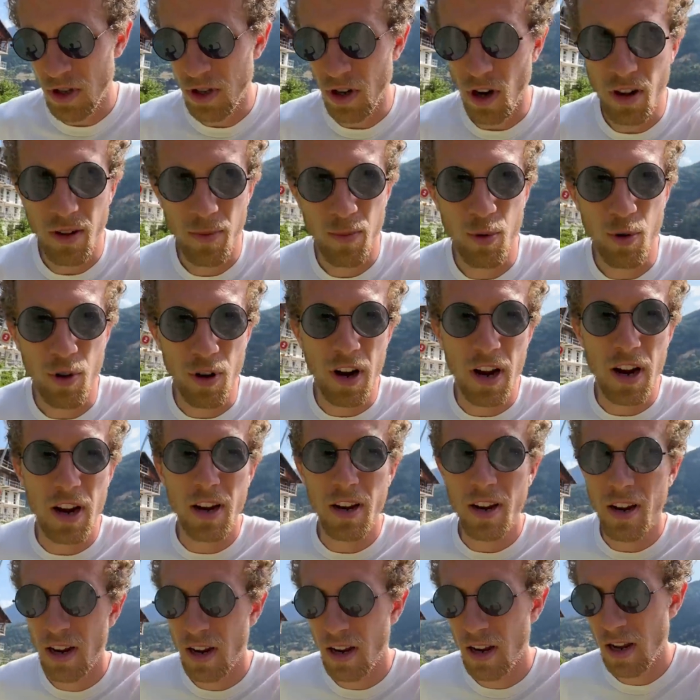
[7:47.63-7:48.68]
We saw the
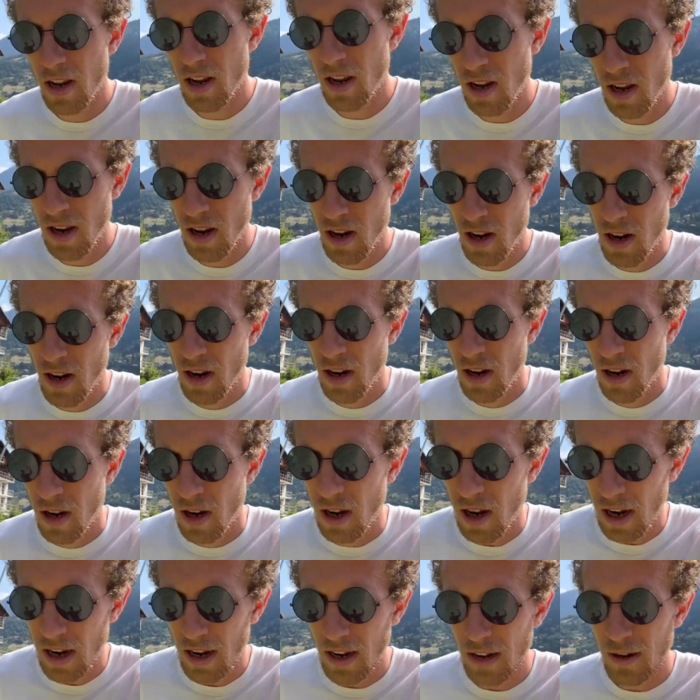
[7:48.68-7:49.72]
parade,
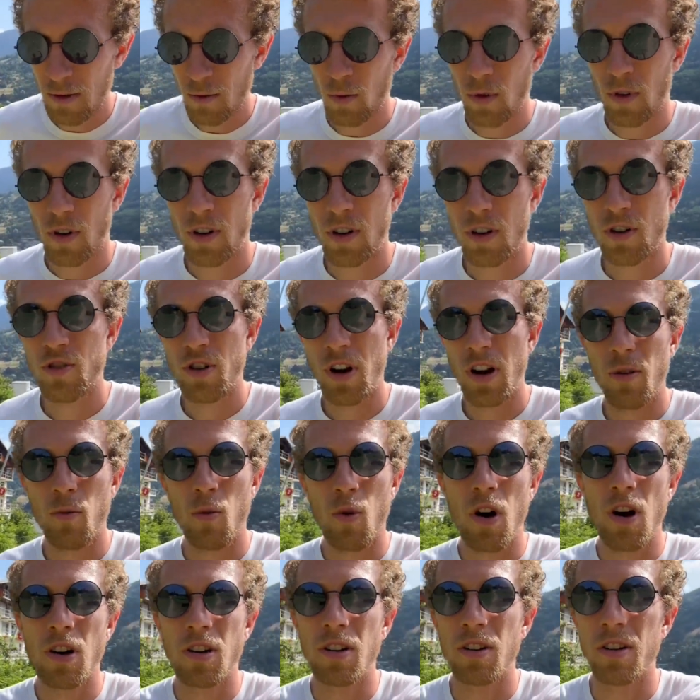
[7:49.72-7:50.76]
and we're gonna try to
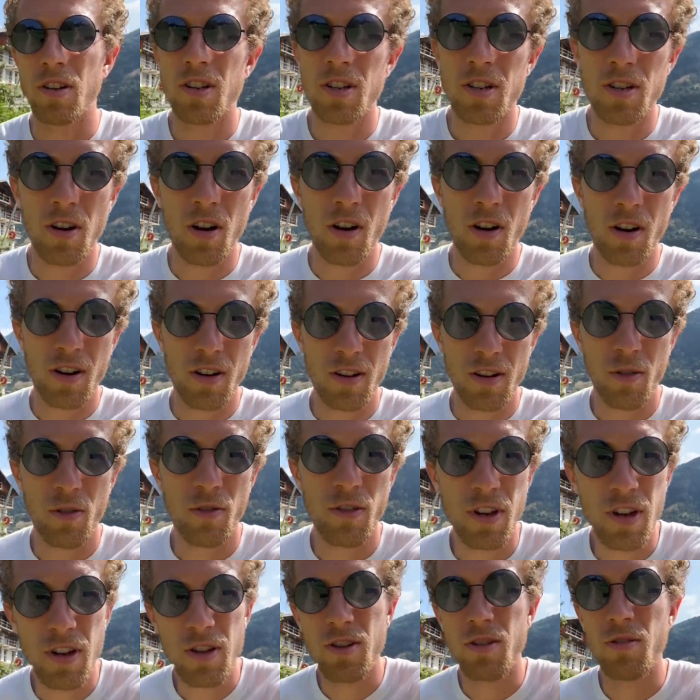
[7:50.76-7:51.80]
walk to the start. The
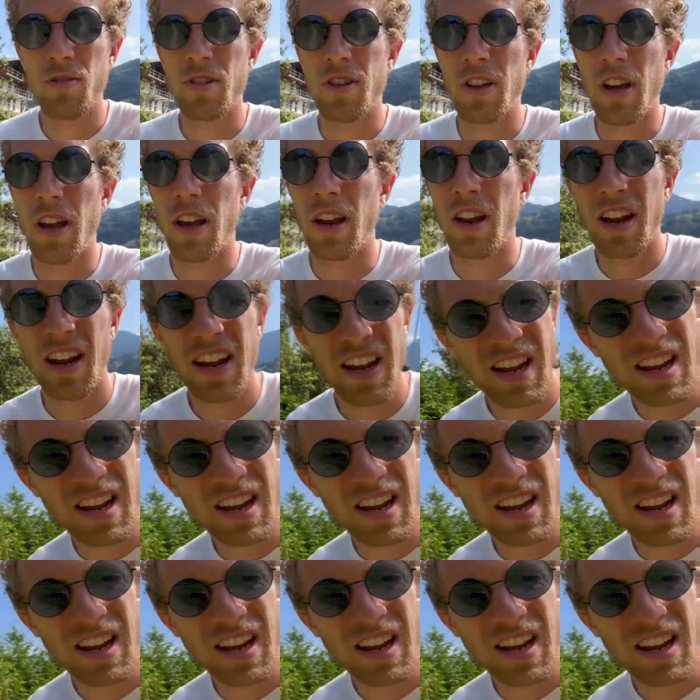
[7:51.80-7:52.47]
only issue is that